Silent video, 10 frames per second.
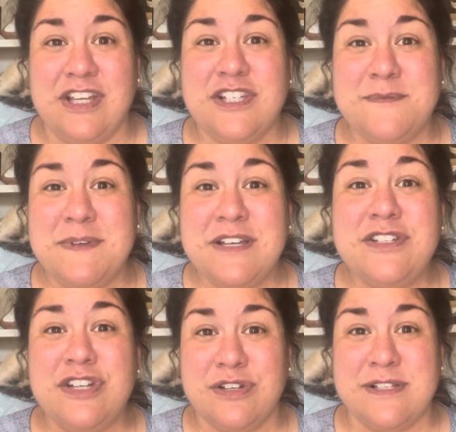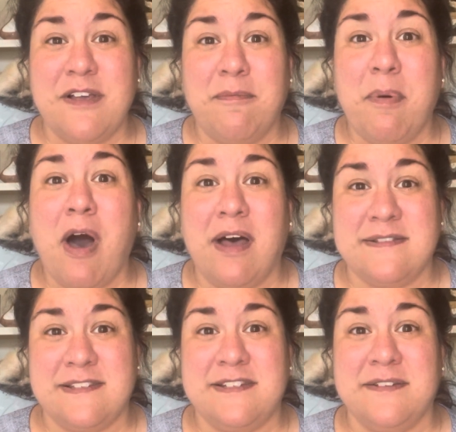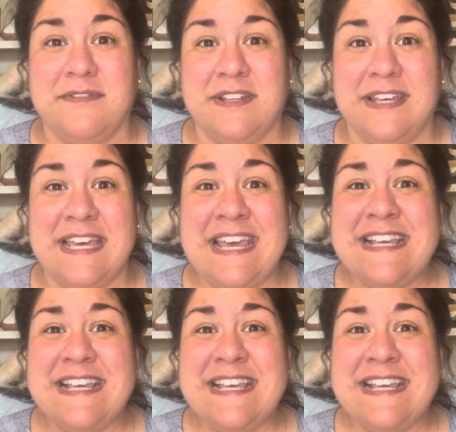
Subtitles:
Speak to yourself positively.